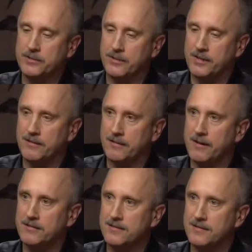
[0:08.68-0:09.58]
Joined to
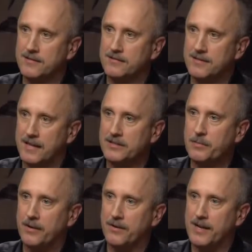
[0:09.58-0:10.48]
launch the Stylus
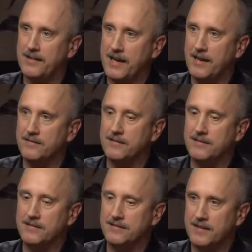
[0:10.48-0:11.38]
Pro
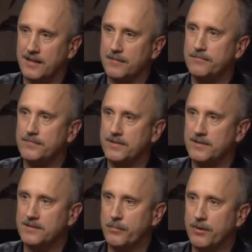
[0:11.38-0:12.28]
9000 and set up
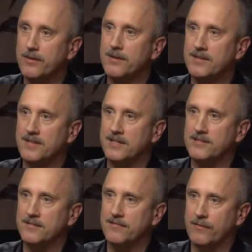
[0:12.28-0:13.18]
the support
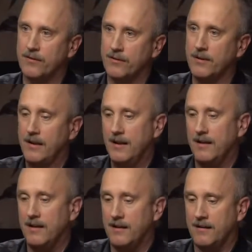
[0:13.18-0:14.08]
organization for
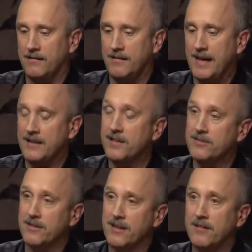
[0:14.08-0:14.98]
that
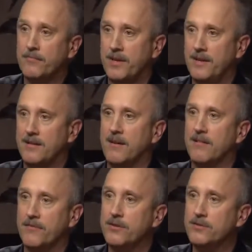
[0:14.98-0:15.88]
initial LFP and all
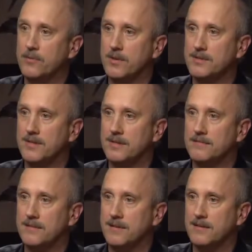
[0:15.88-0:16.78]
the future ones that
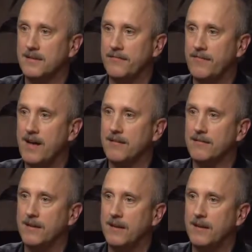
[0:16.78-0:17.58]
have followed.